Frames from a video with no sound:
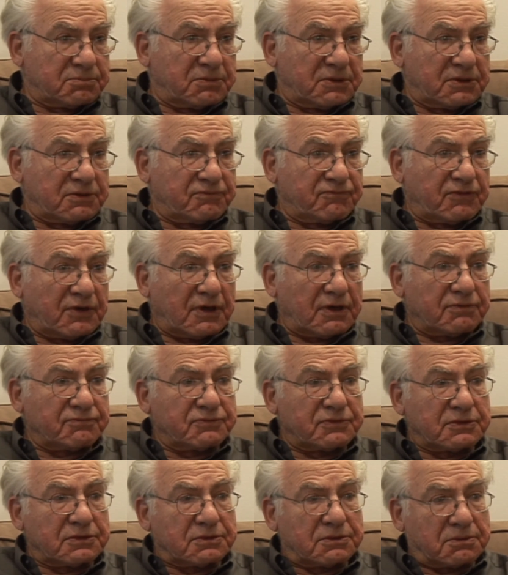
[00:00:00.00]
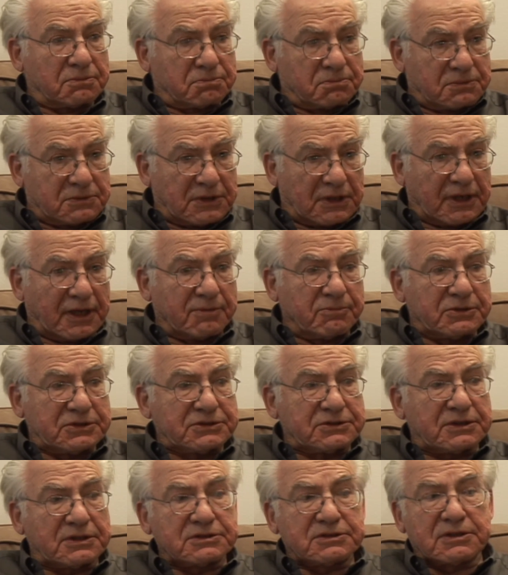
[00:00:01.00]
has been involved, and the
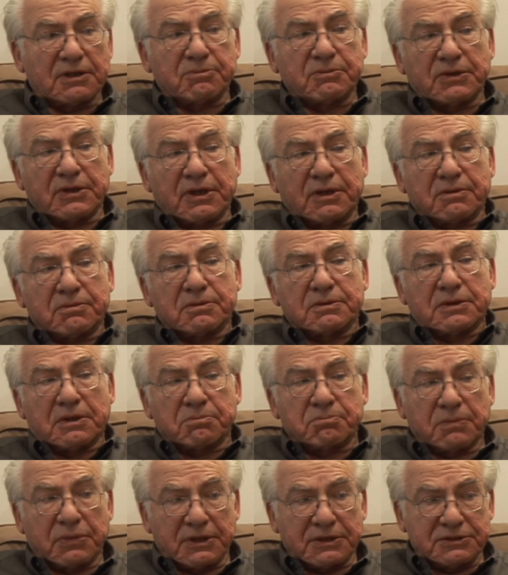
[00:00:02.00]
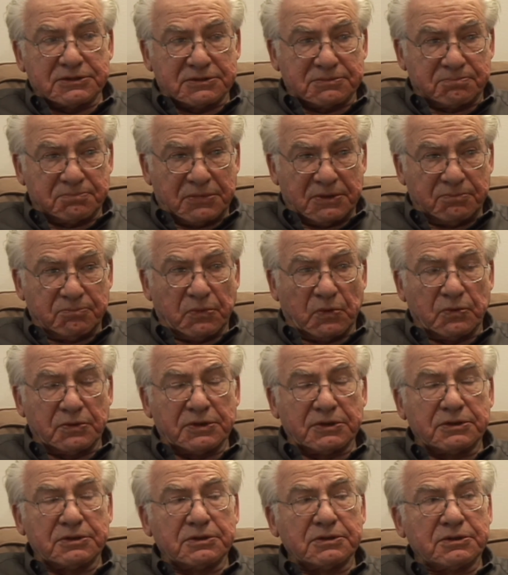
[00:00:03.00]
dilemmas that some of that, that place people
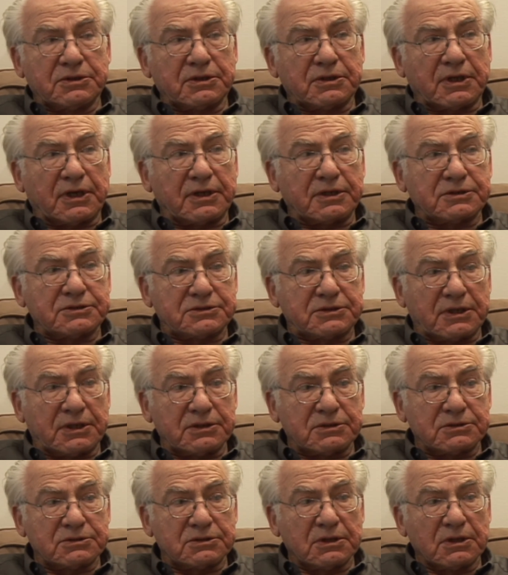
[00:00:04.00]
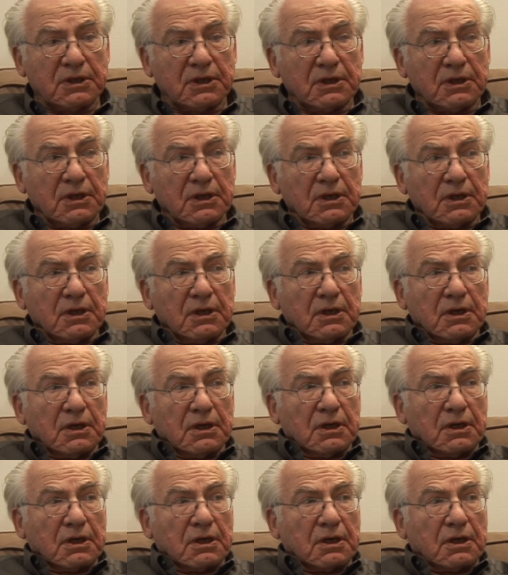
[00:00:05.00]
in, in the United States.
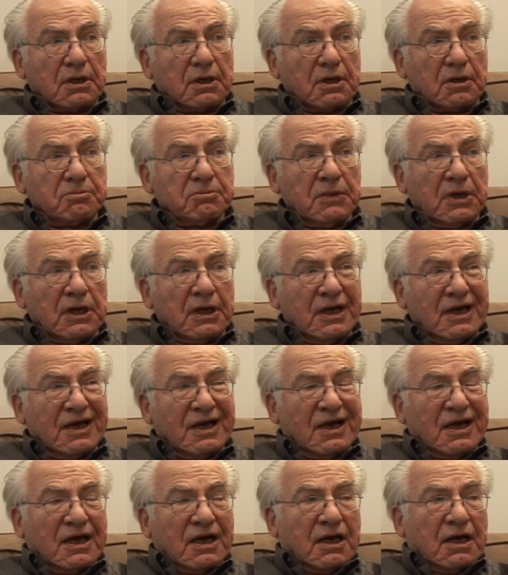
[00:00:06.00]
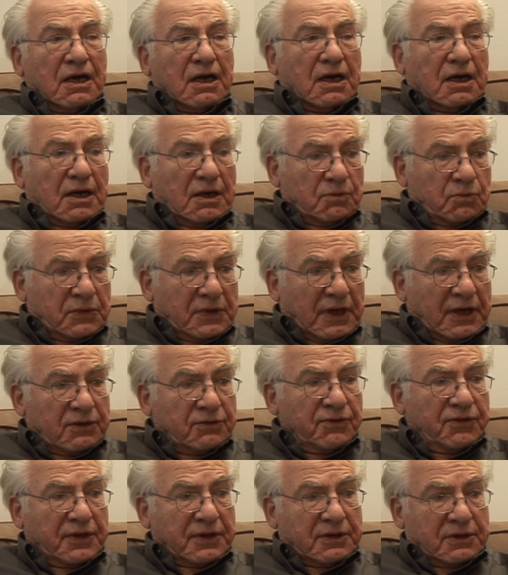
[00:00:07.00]
Um, we, I
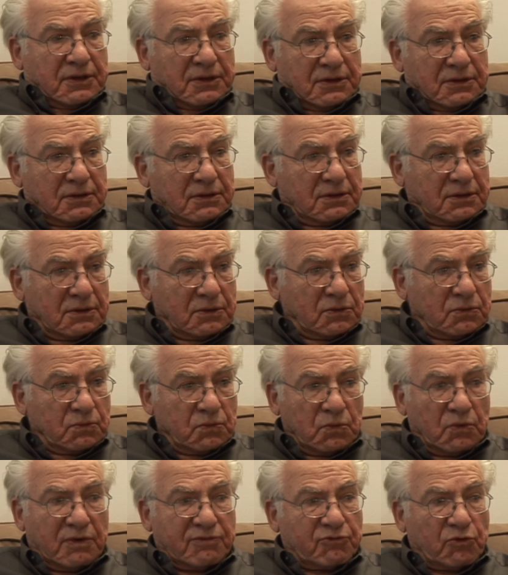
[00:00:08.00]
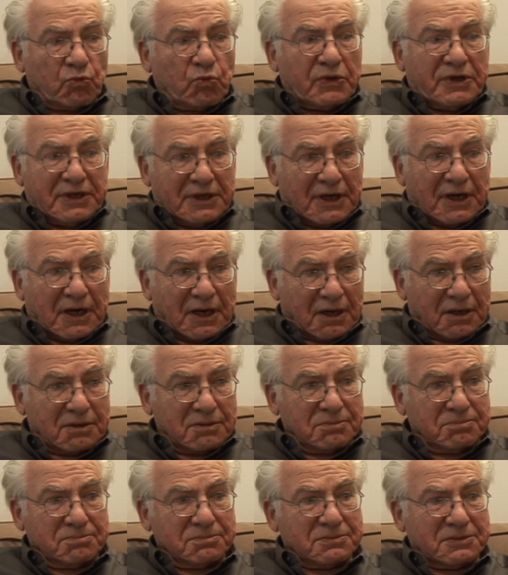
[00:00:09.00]
don't think whoever we
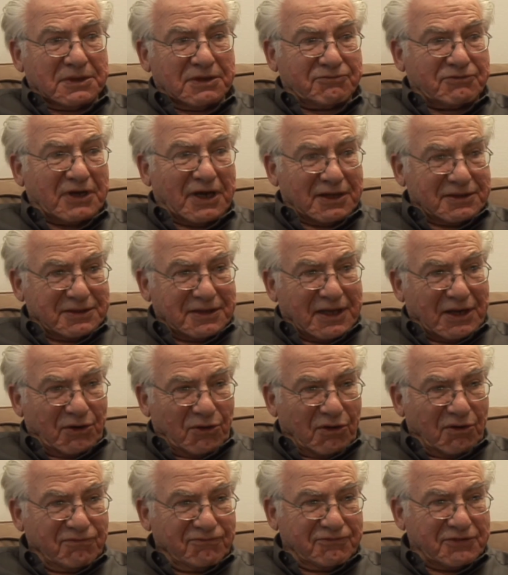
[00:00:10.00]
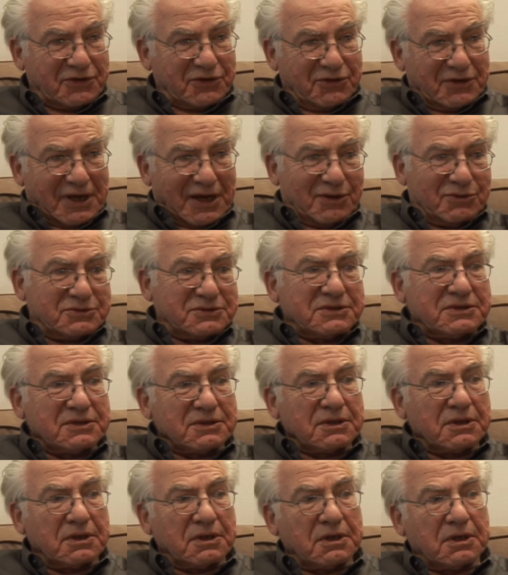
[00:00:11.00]
are have got that all figured out.
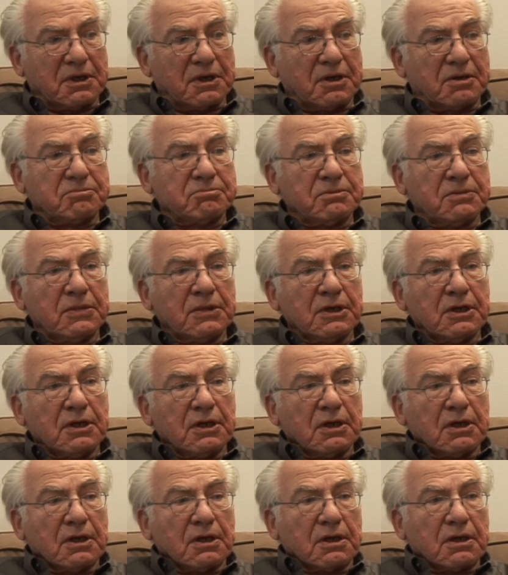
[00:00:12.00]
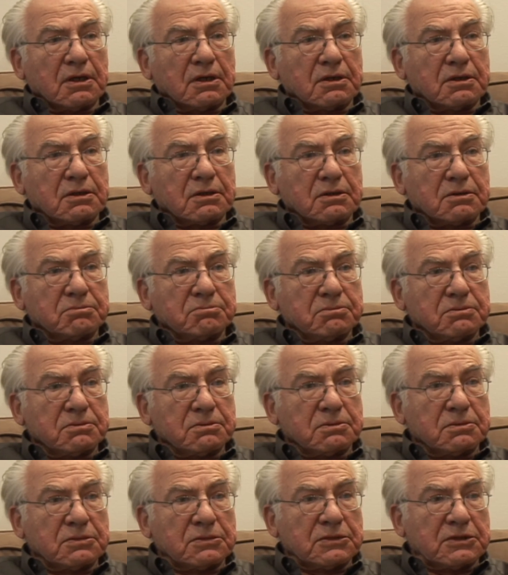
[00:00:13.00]
Mm -hmm. um, um,
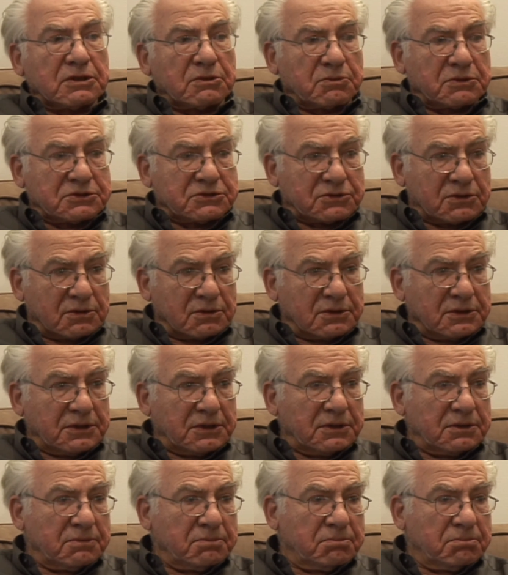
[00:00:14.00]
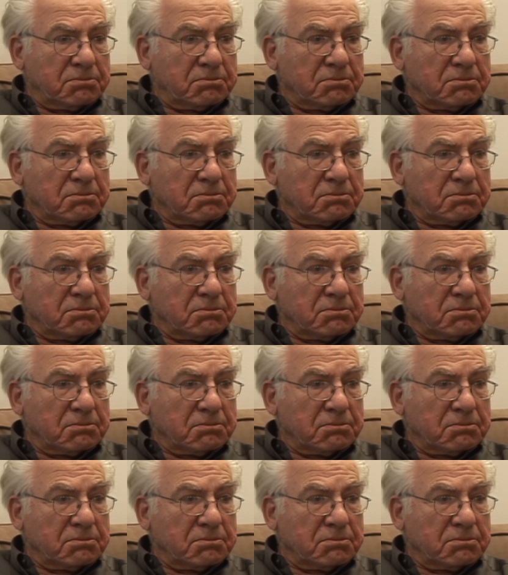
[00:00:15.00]
there was certainly